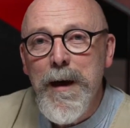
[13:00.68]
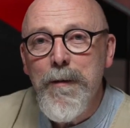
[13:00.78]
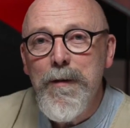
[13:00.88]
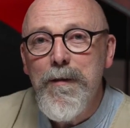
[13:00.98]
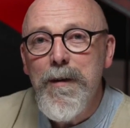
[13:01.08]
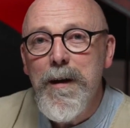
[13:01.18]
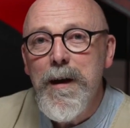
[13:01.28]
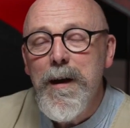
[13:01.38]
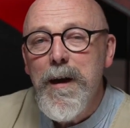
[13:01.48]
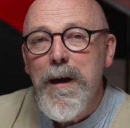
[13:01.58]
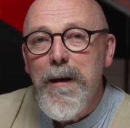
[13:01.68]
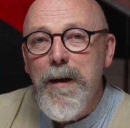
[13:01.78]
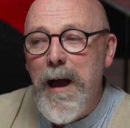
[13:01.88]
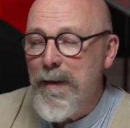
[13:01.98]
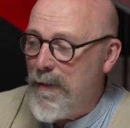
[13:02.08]
there which
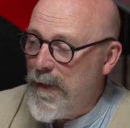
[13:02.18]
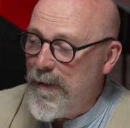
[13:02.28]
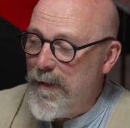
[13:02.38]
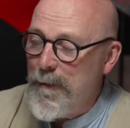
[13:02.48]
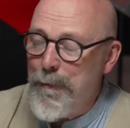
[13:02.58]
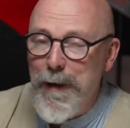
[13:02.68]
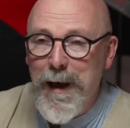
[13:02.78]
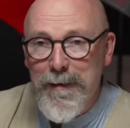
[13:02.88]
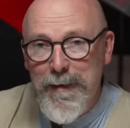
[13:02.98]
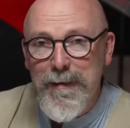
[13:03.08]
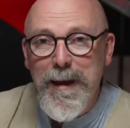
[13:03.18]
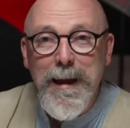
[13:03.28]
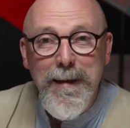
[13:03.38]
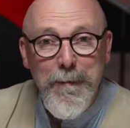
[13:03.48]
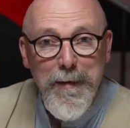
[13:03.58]
has the
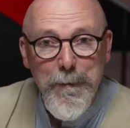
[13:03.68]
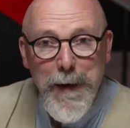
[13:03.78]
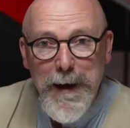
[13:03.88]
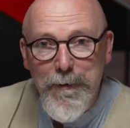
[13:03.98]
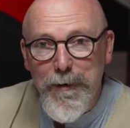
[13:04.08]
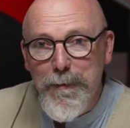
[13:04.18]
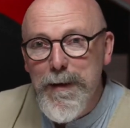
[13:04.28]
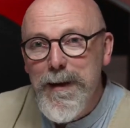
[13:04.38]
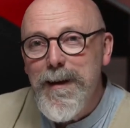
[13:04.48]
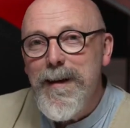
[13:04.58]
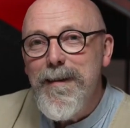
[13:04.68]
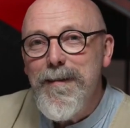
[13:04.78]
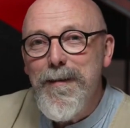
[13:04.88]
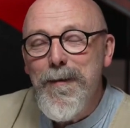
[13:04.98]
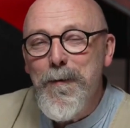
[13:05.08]
stadium as a backdrop.
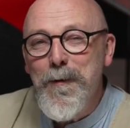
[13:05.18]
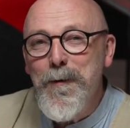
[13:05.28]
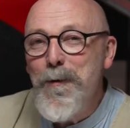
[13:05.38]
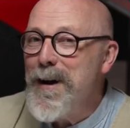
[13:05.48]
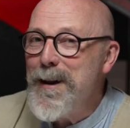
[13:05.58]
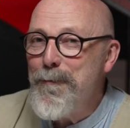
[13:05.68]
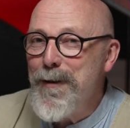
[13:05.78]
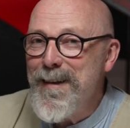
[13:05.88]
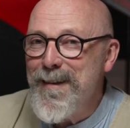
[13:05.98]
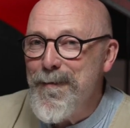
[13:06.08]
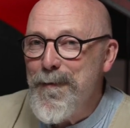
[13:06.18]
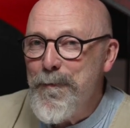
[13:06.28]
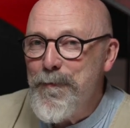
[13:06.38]
So it's all quite impressive.